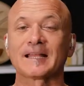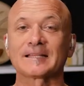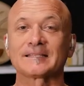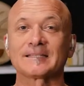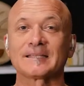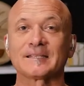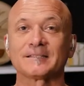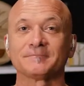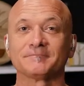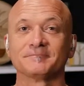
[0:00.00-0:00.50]

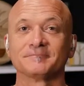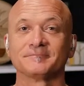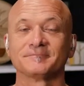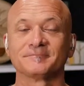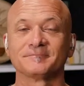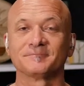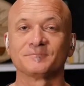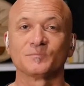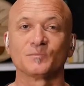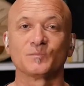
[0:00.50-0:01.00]
That's it.
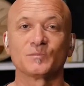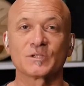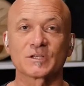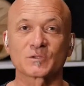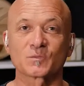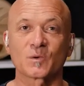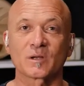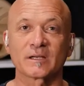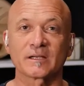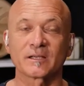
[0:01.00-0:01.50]

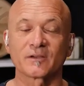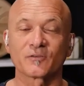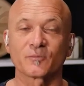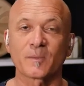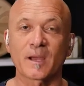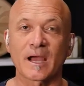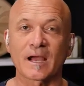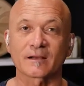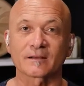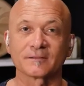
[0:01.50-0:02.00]
Just want to
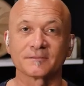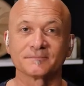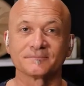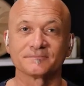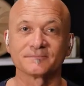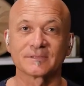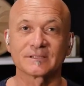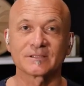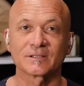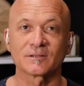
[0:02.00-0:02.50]
give back.
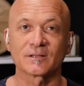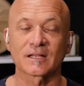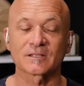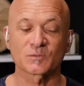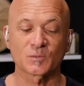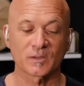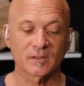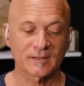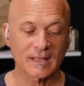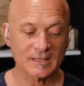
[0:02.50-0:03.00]
So
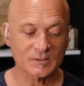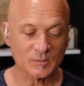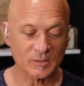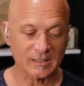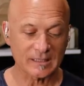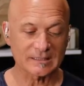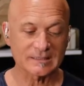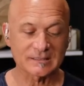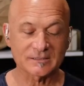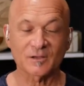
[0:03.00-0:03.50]
that's what that's
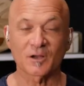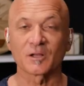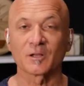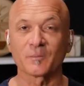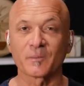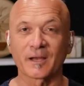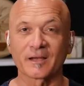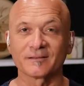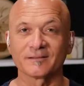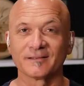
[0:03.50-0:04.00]
what this is
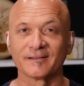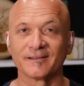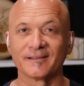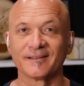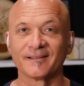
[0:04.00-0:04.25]
all about.